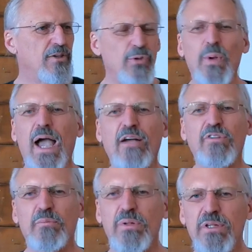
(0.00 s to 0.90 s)
You
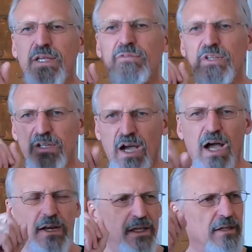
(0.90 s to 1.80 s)
have to believe that
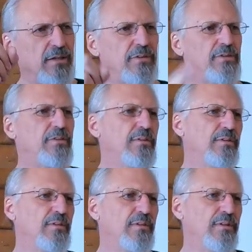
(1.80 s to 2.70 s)
God is,
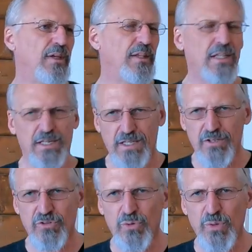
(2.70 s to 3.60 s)
and that he
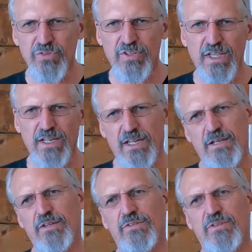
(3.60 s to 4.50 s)
is who he said
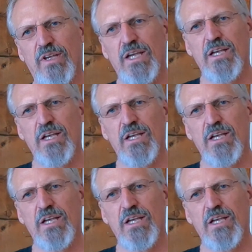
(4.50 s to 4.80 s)
he is.